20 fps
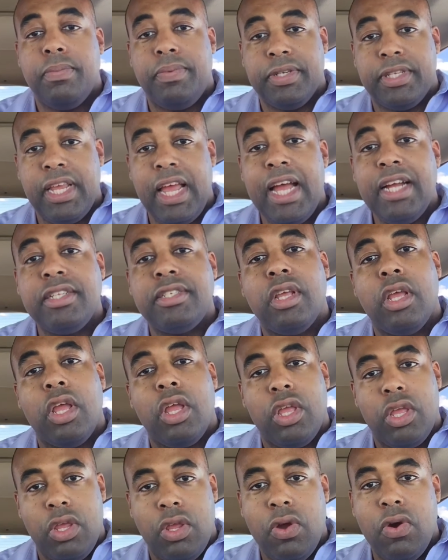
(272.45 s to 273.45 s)
protect
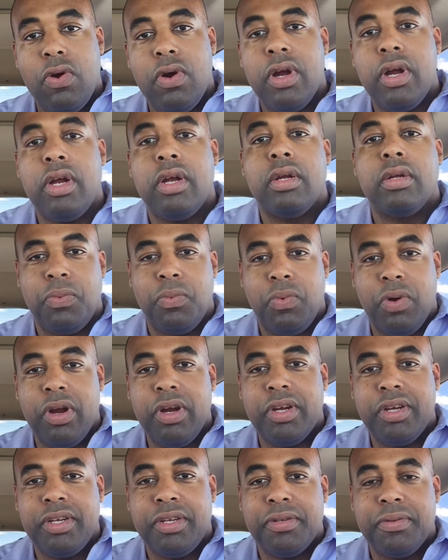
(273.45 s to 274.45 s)
your
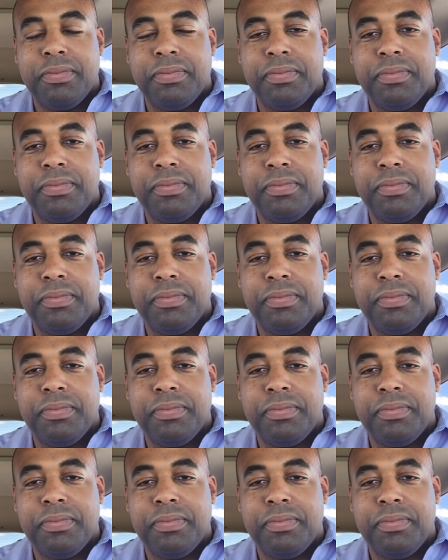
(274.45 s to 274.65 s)
work,